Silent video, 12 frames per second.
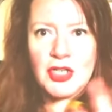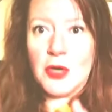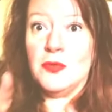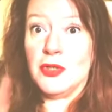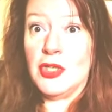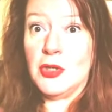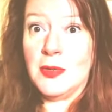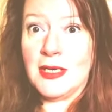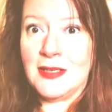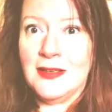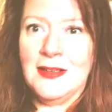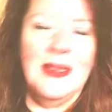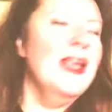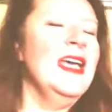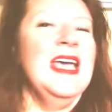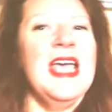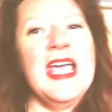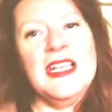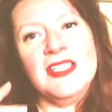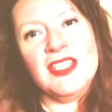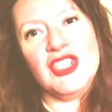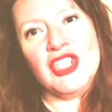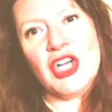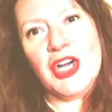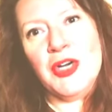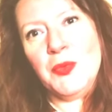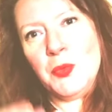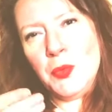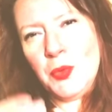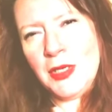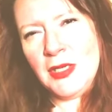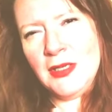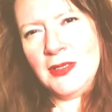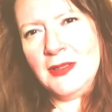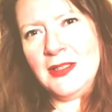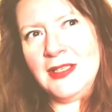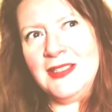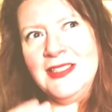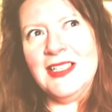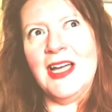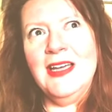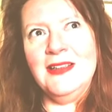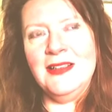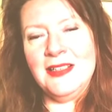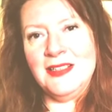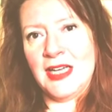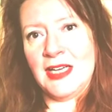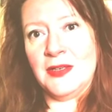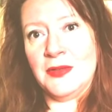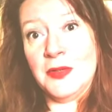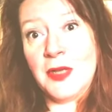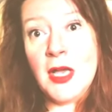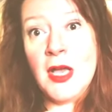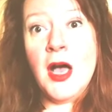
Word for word: don't do it. And start really dialing down